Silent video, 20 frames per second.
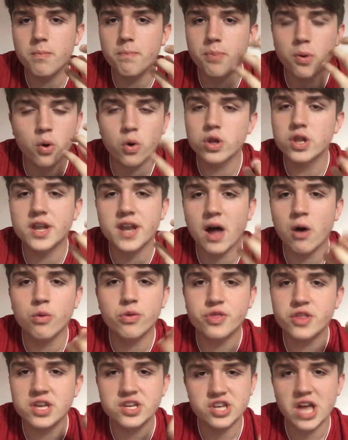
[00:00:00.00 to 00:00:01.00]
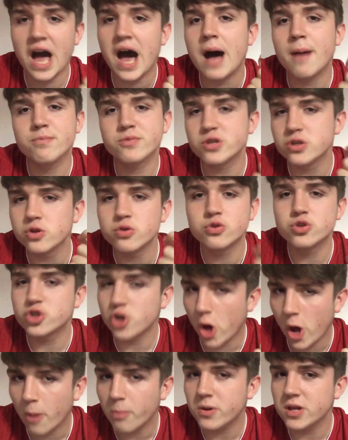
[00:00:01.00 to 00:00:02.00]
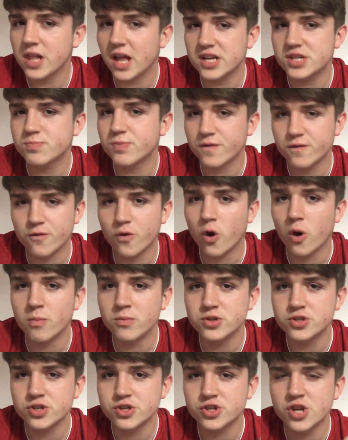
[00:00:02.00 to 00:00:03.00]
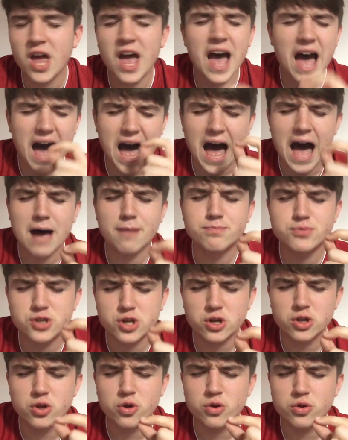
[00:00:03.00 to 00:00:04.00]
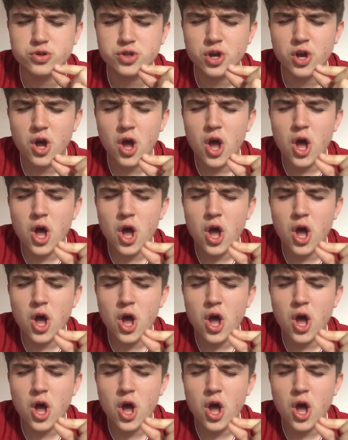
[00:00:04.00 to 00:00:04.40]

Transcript: pulling out these absolute top class performances? Absolute